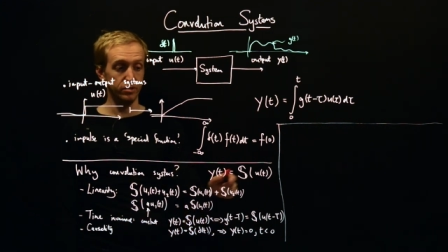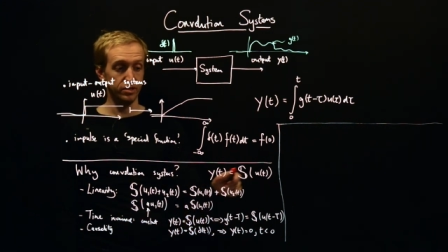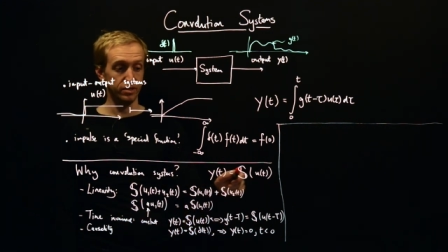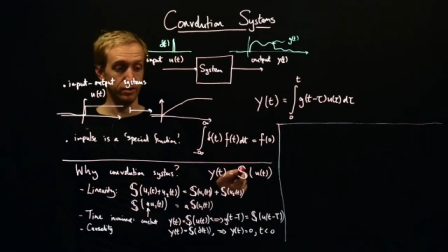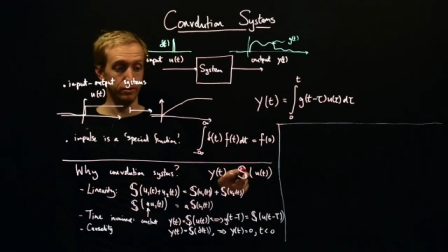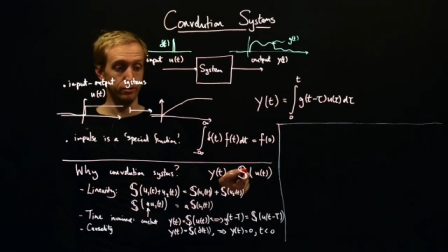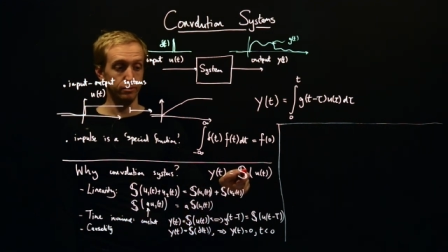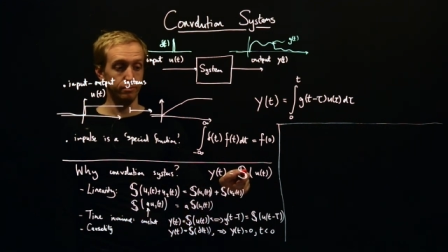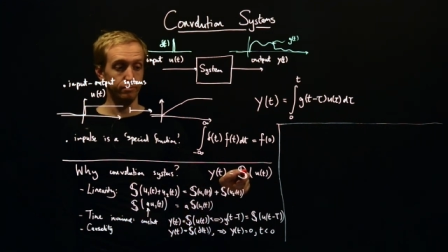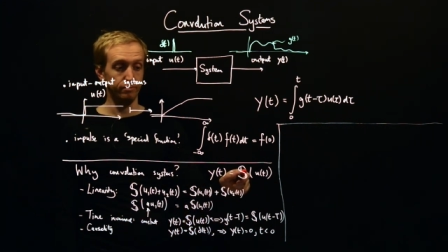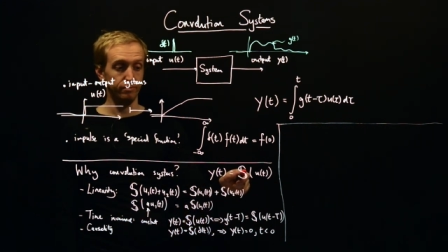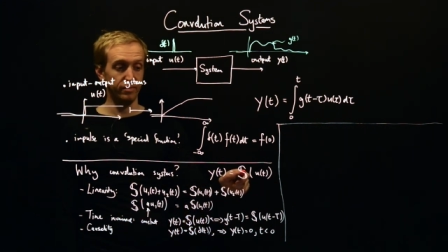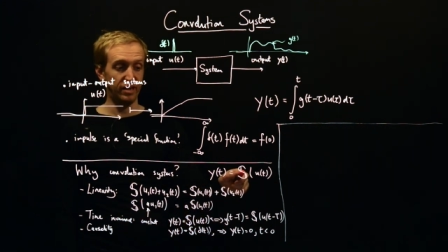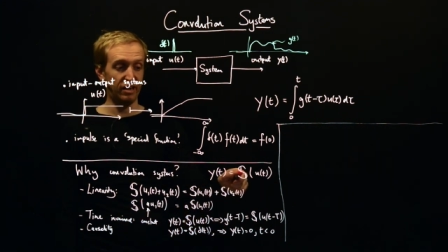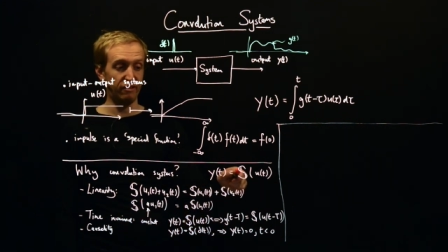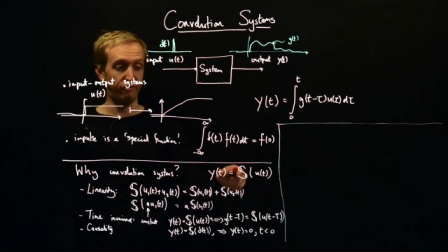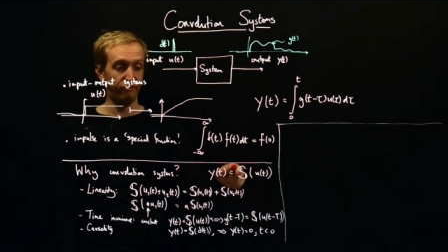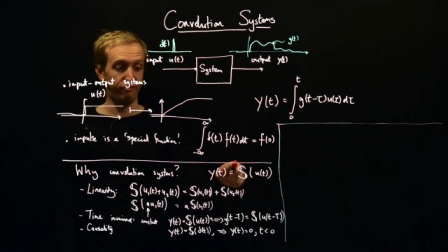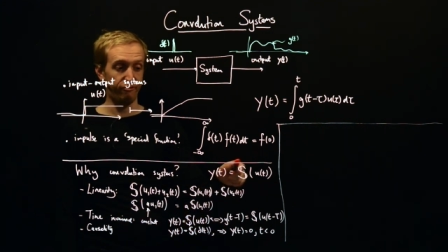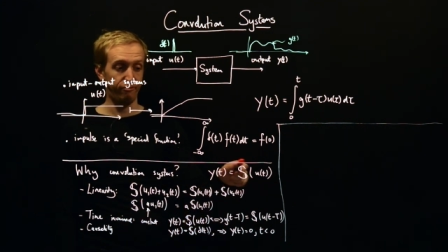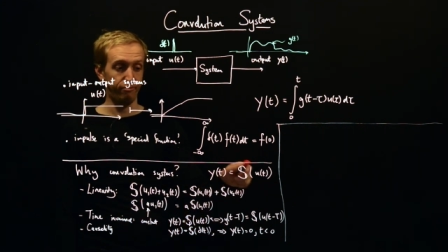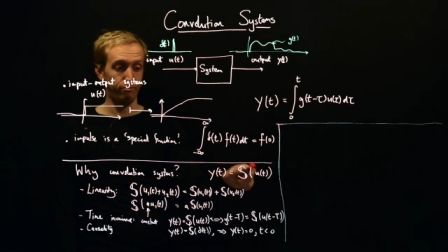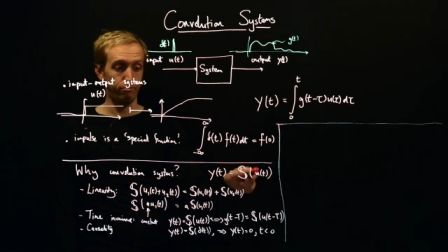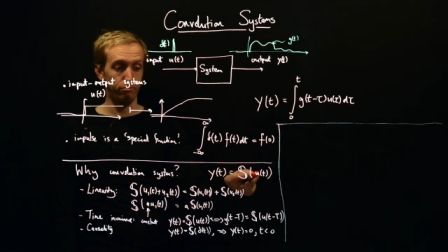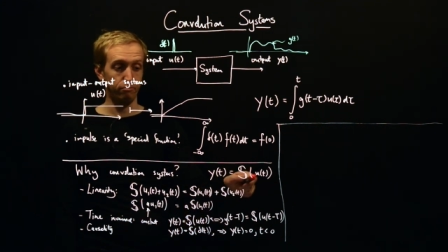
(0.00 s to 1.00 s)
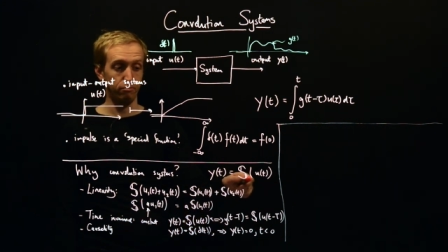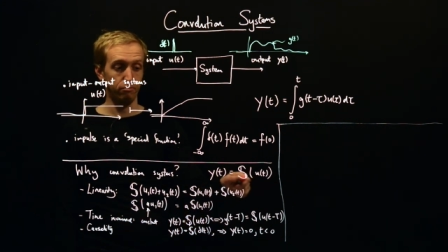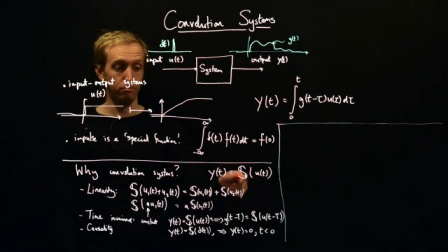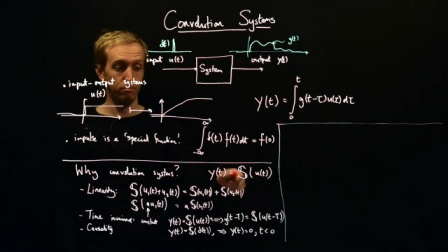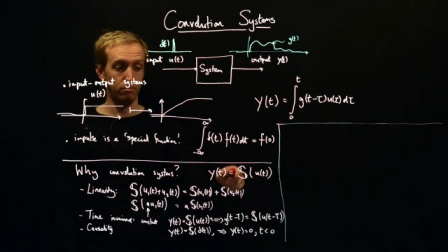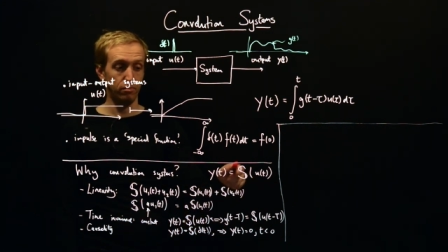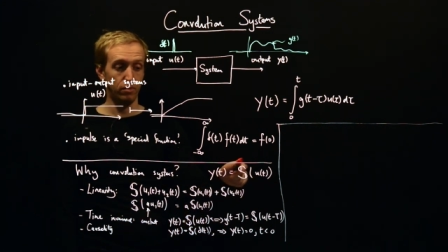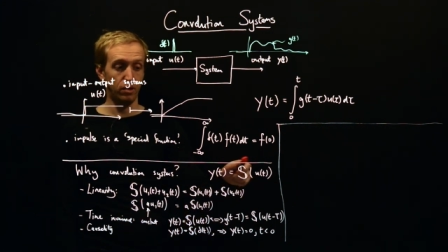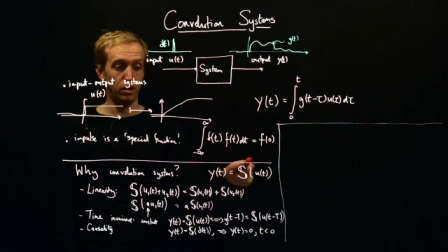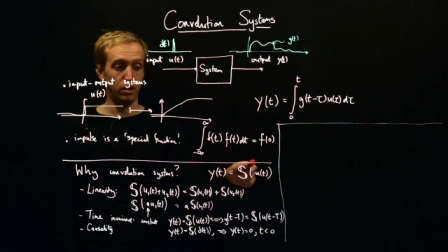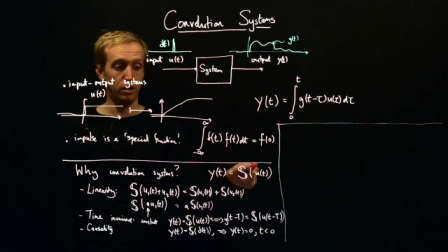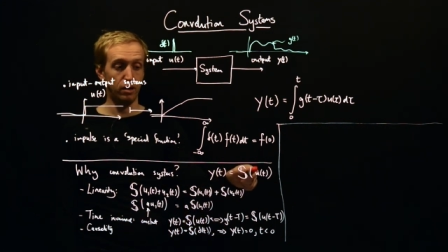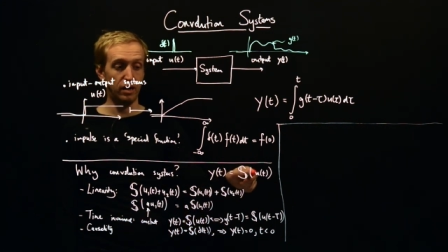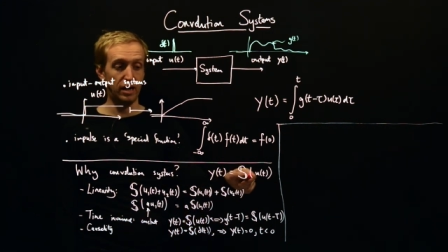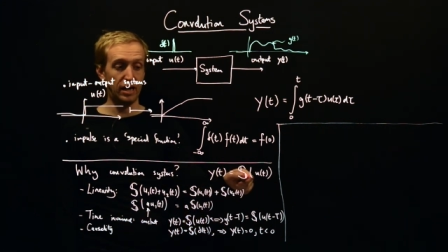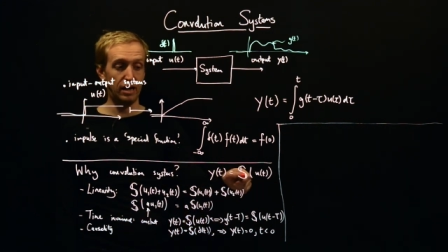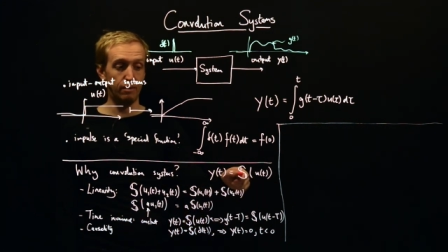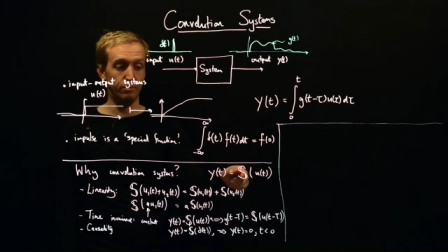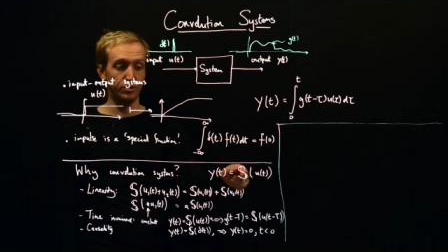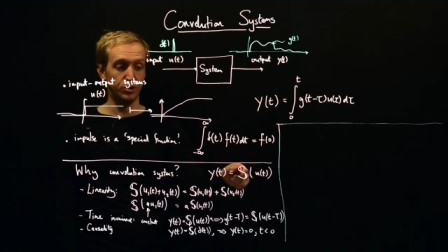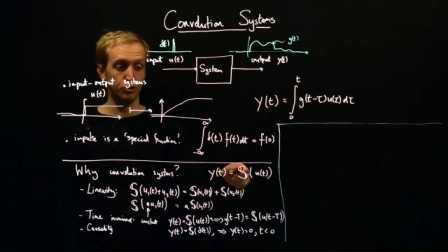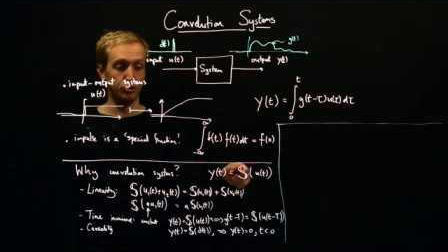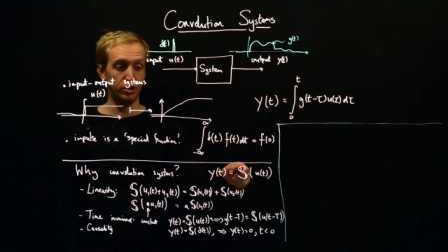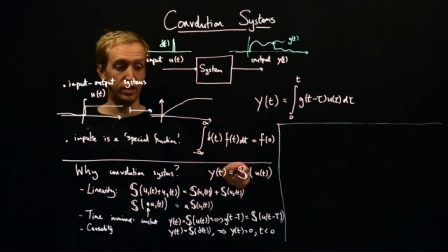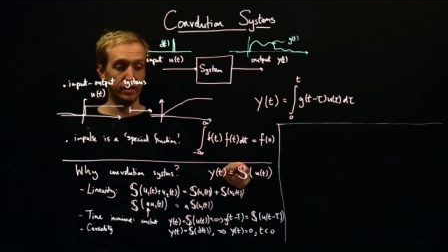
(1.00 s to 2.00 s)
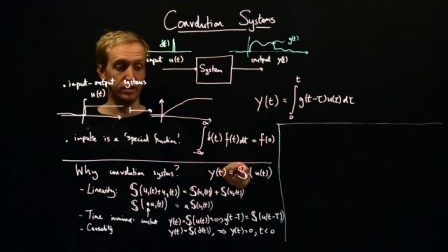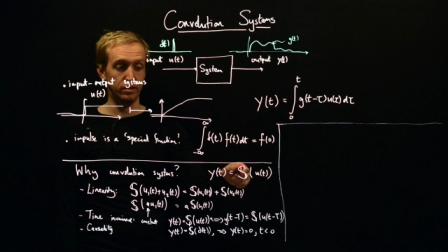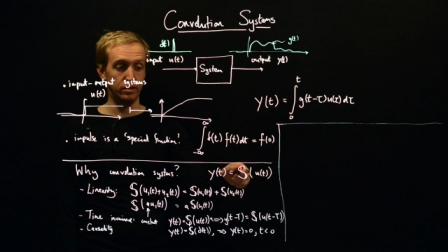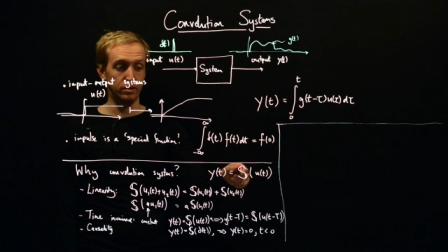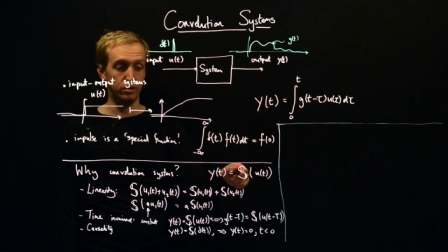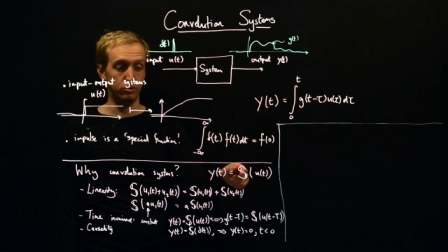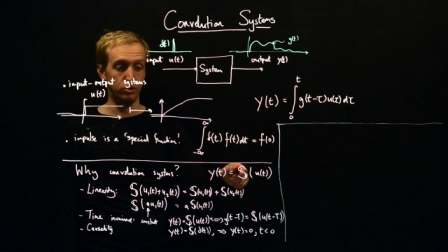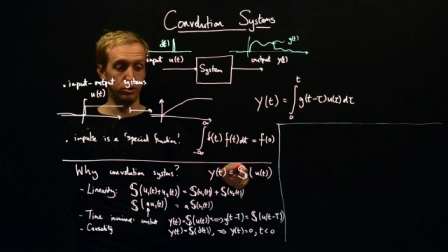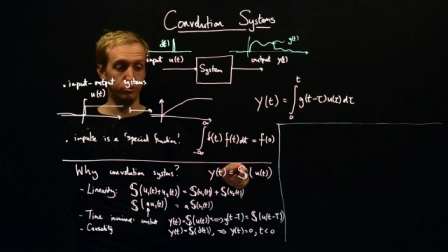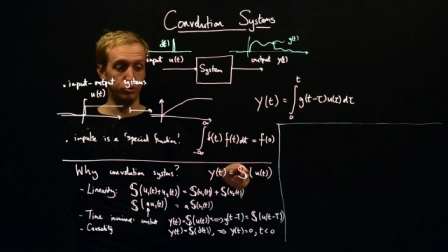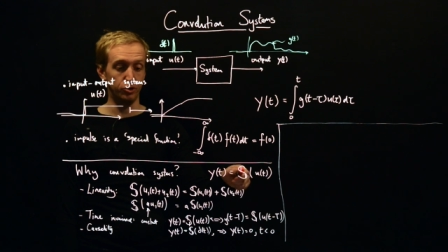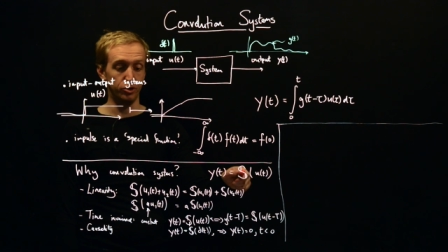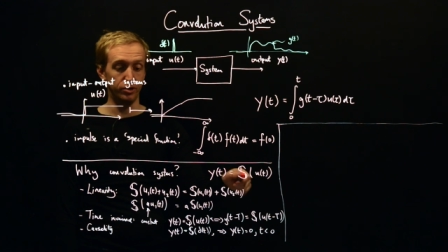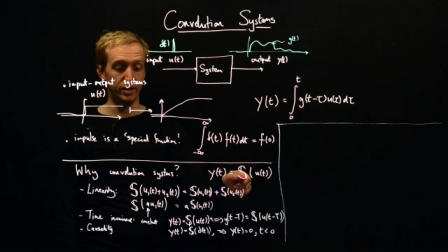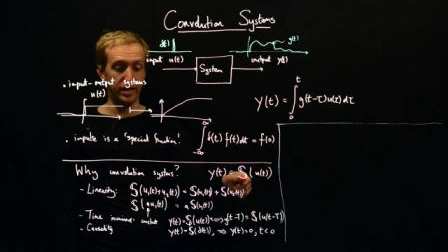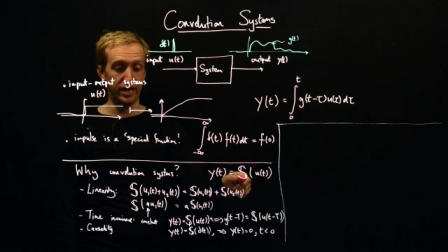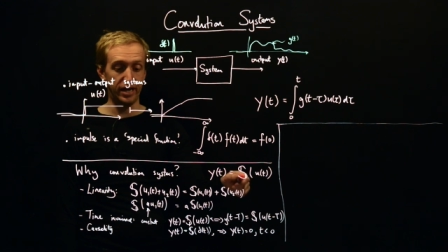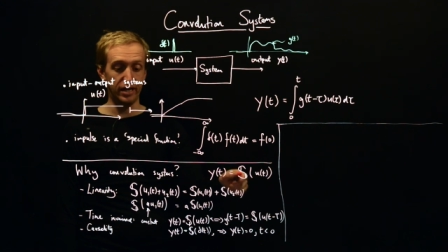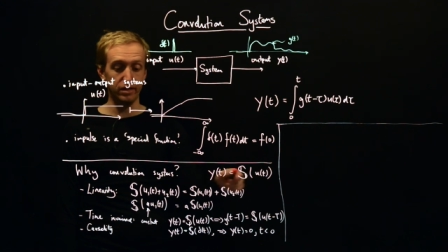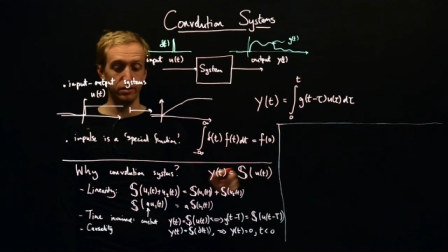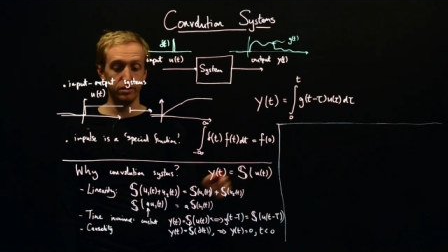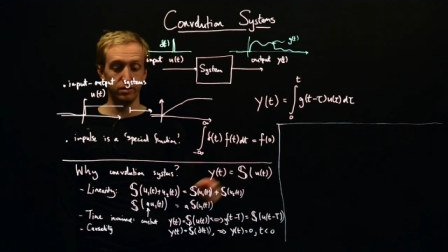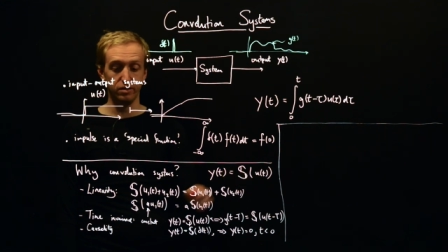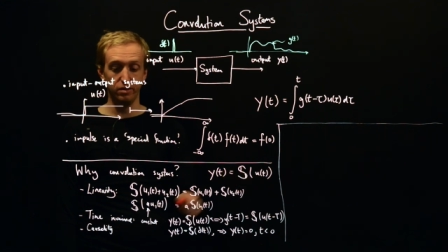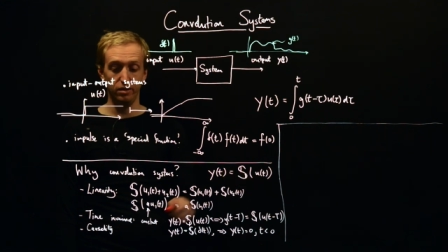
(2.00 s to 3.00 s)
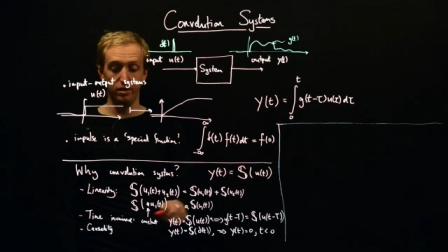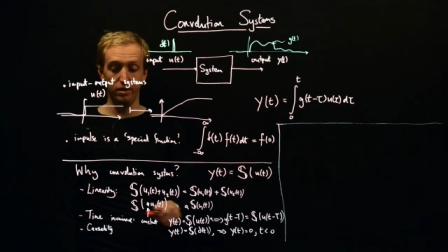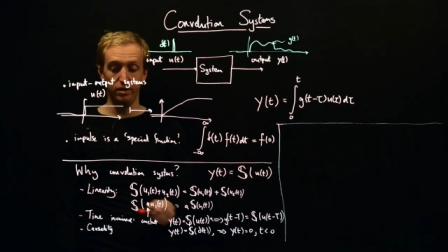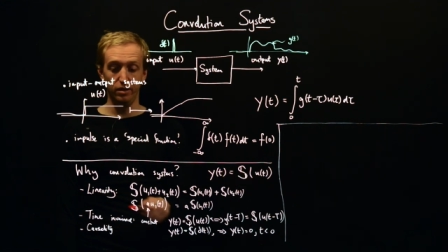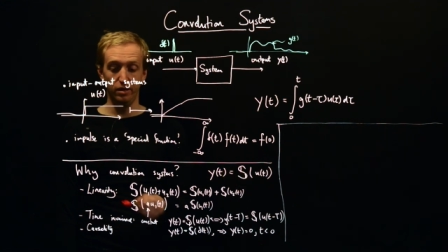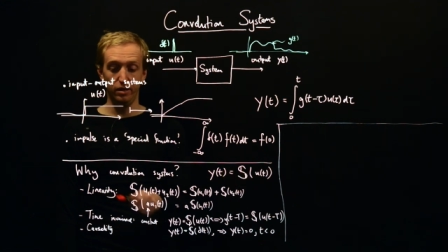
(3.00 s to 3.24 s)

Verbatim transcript: So if our abstract description S